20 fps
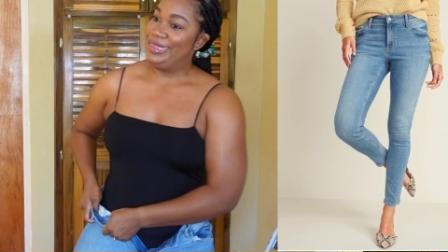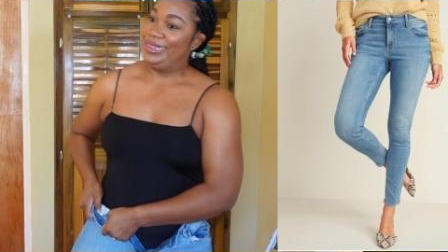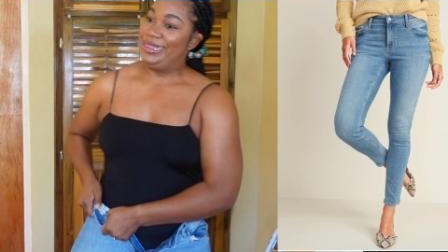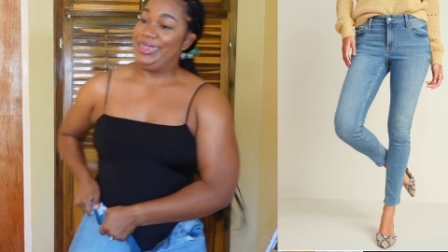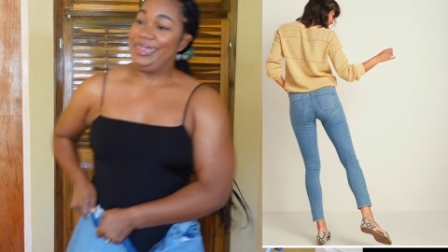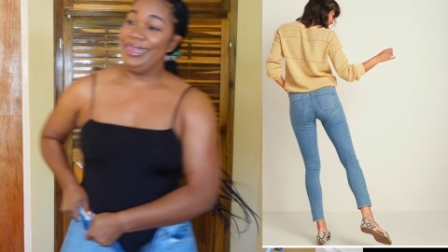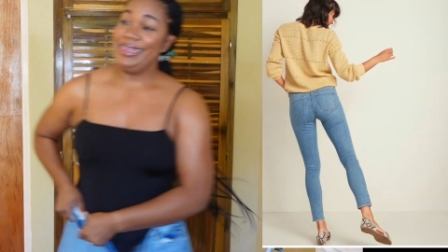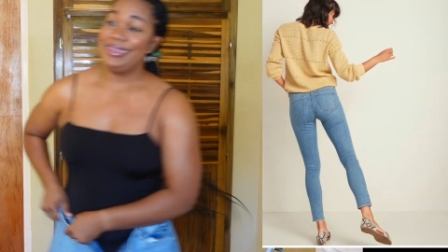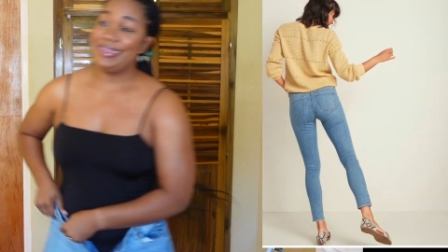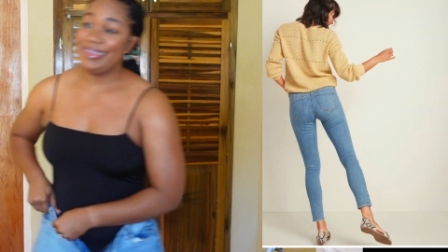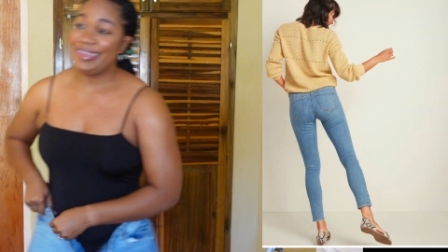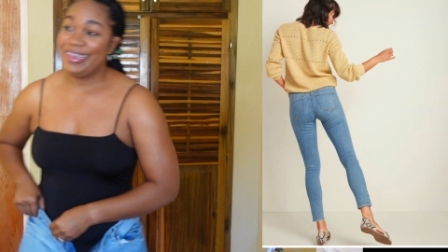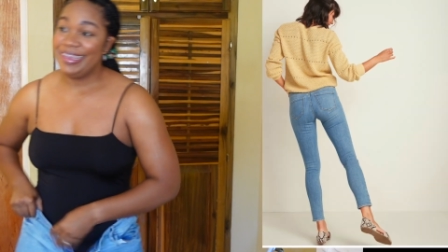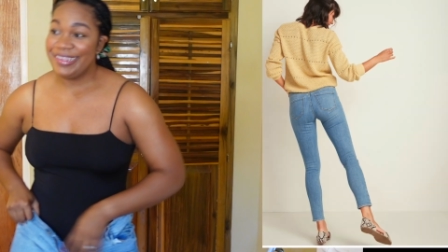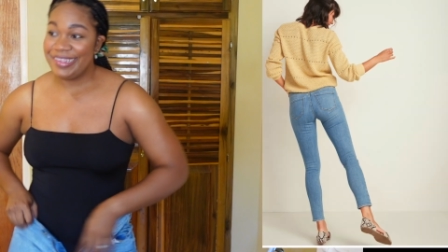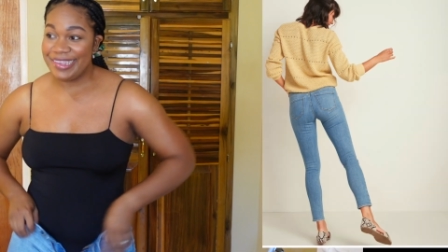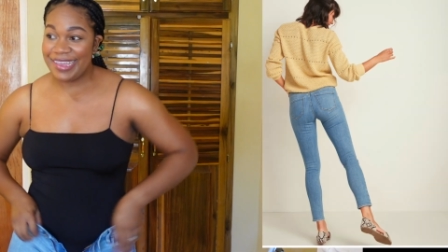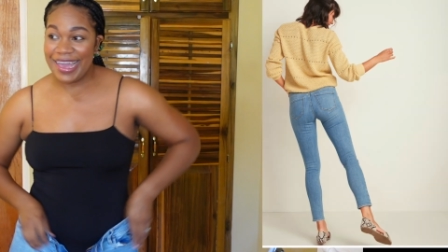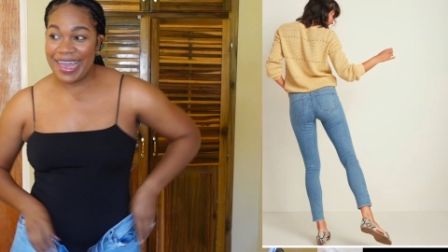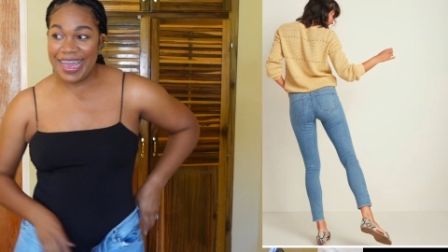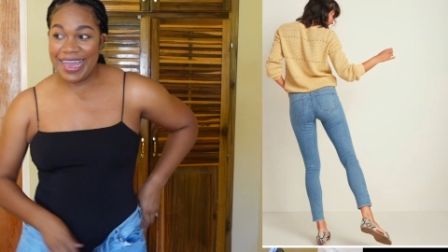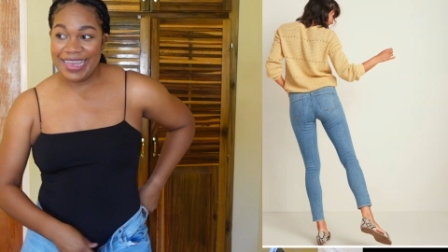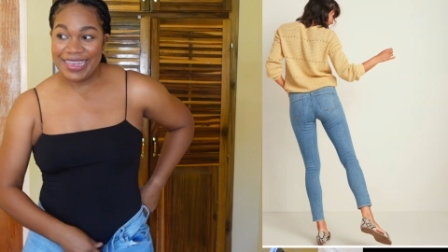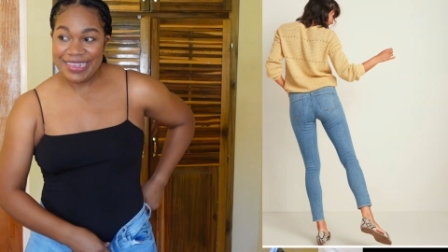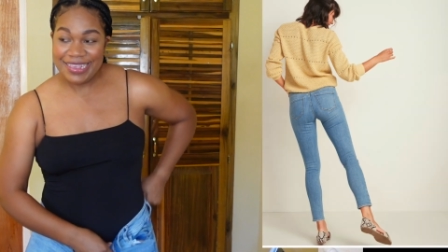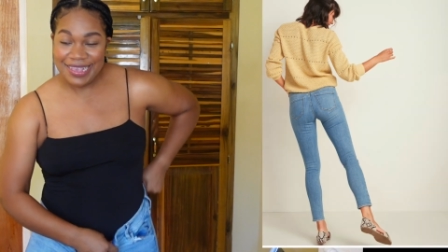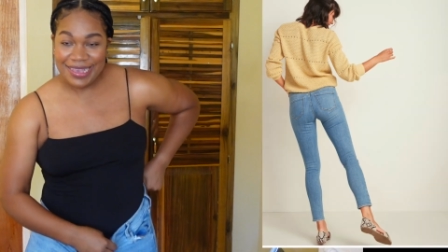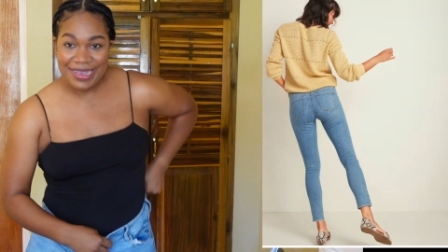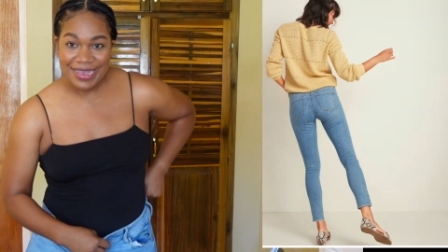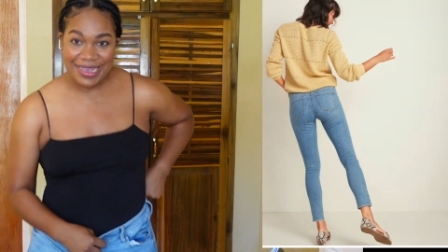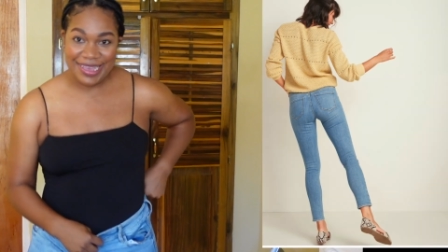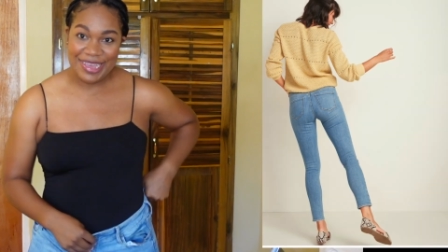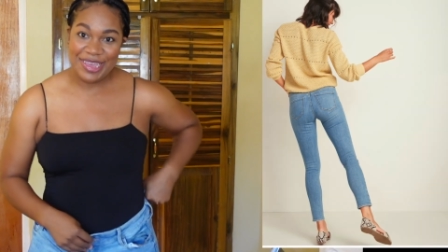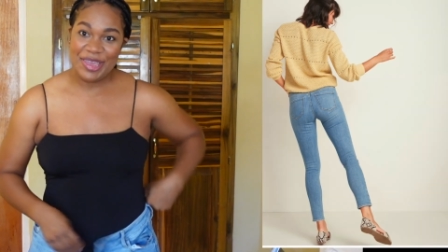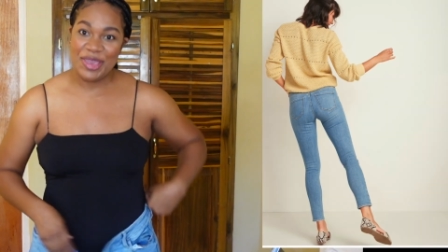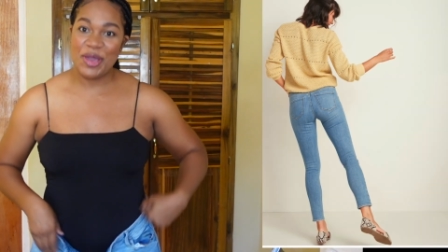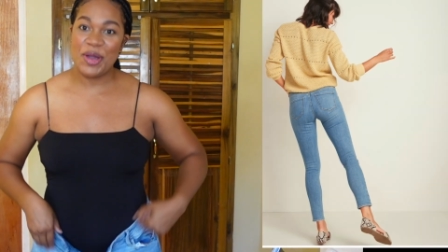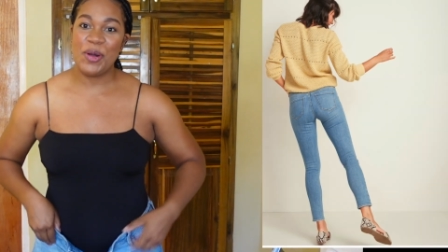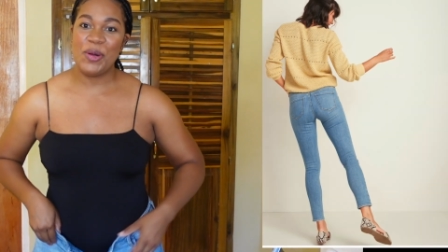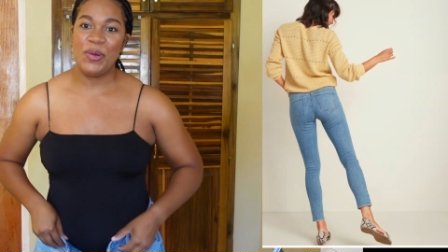these jeans guys,
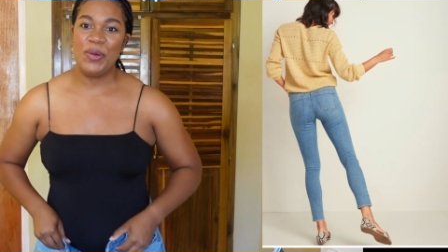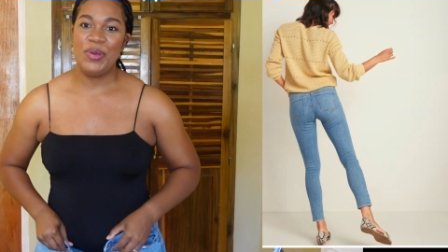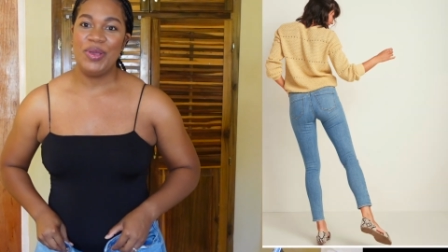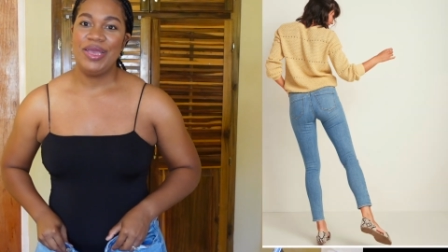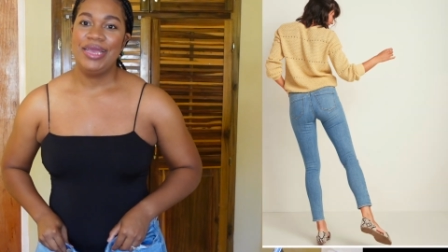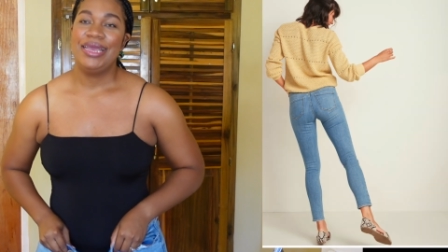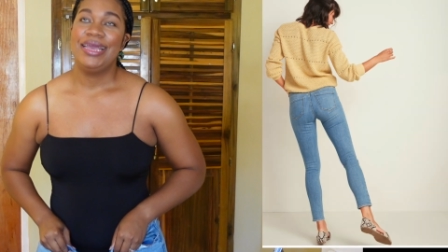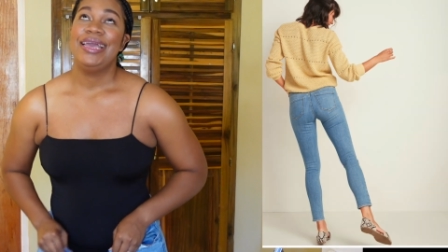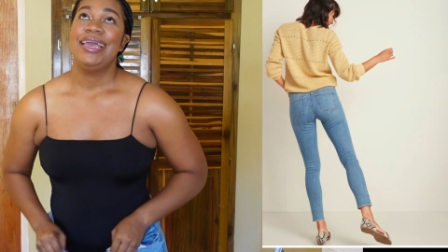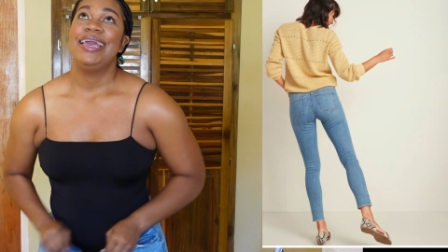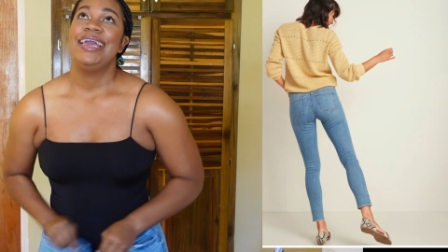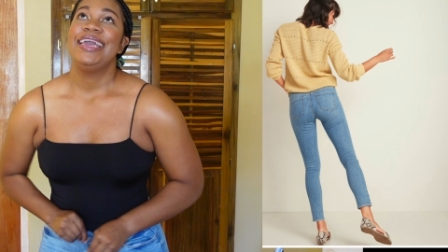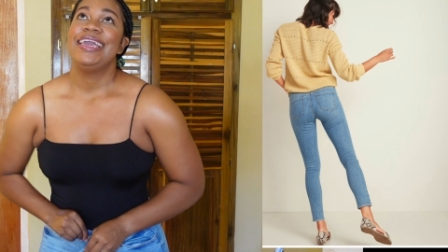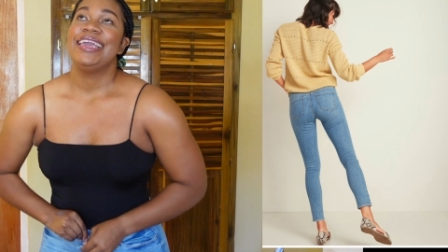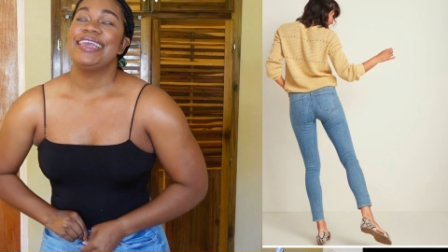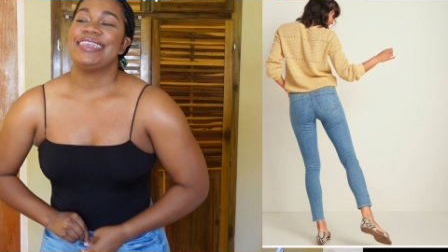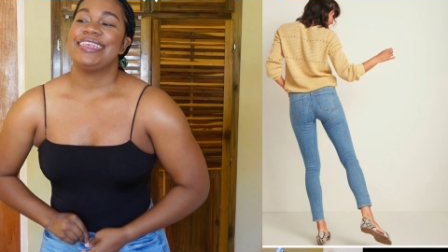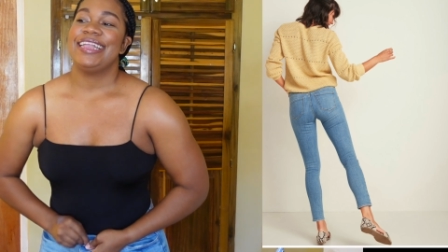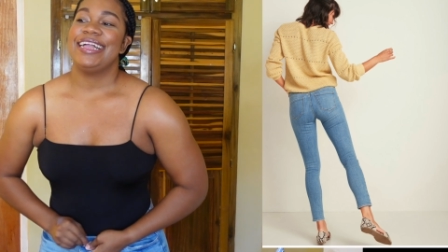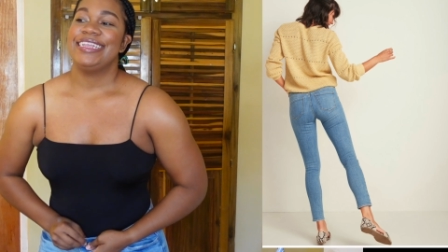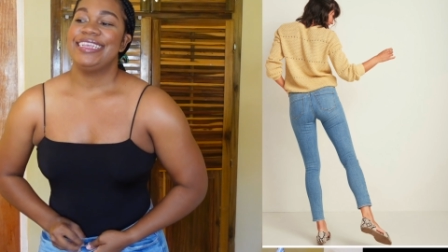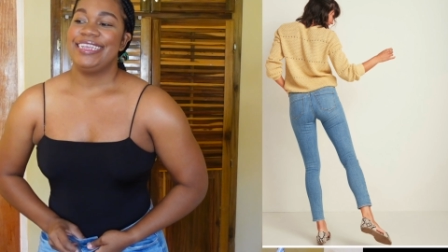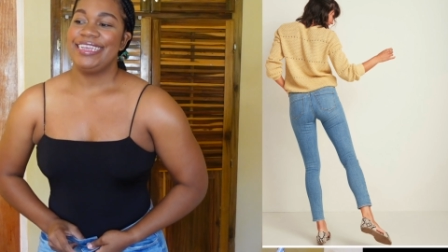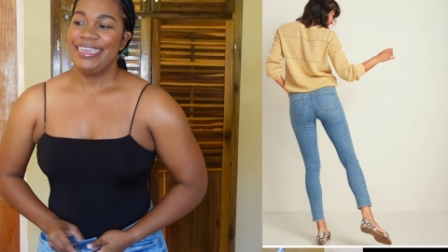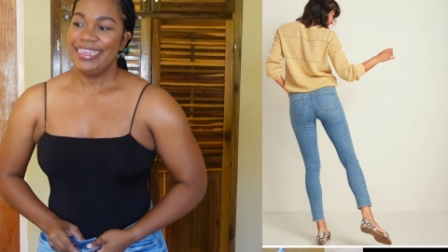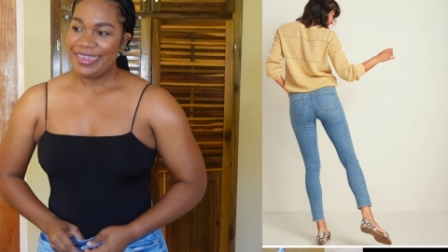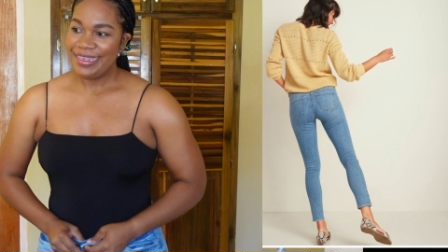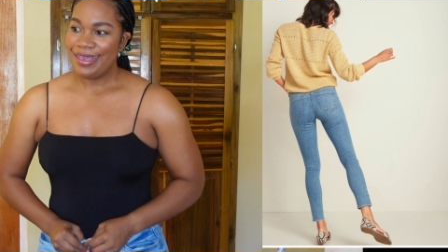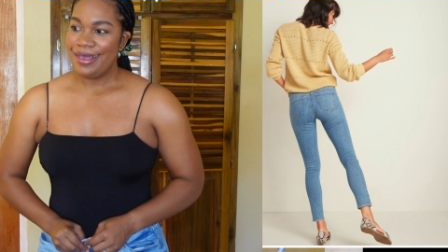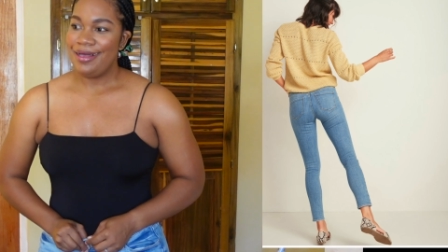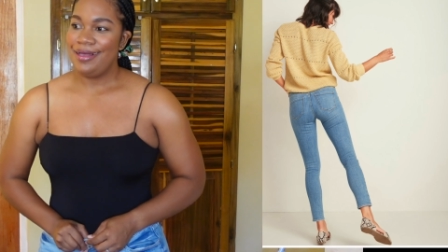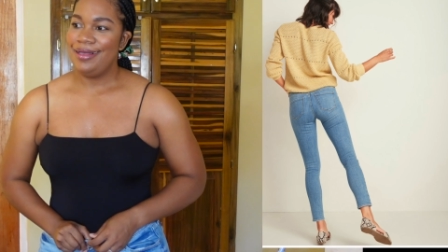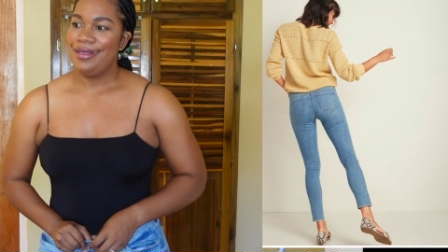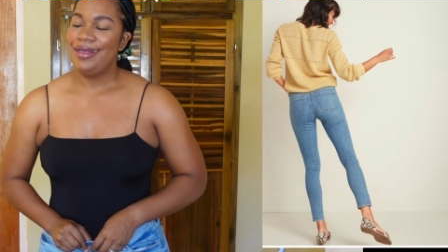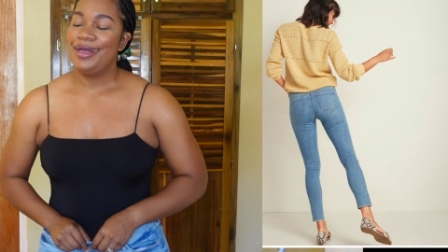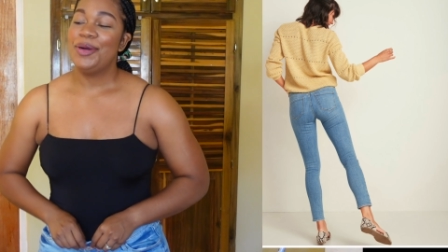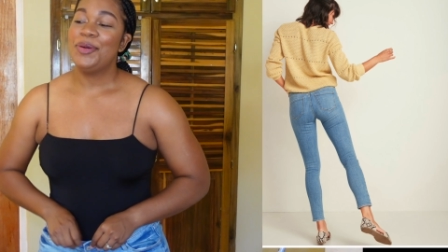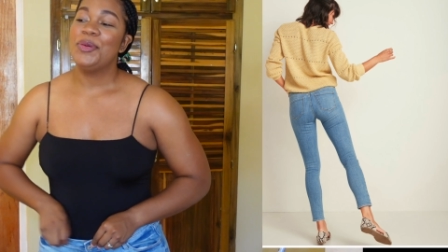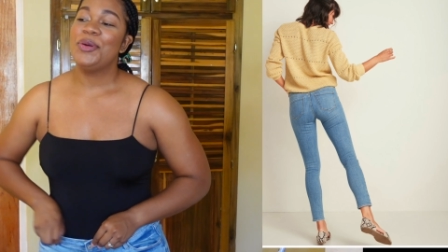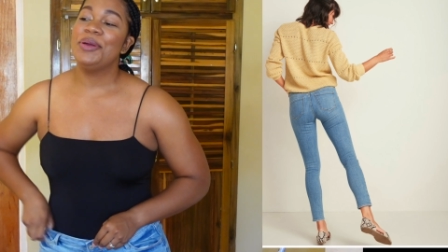yo, you see that jeans here?
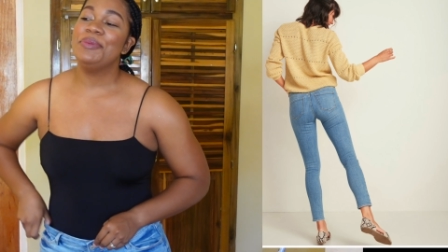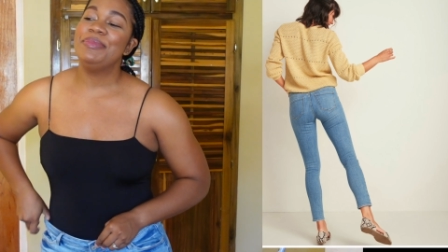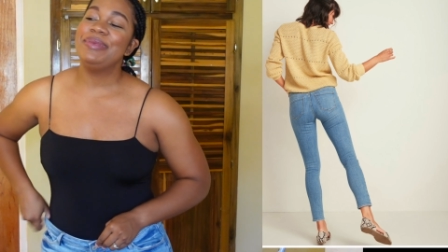What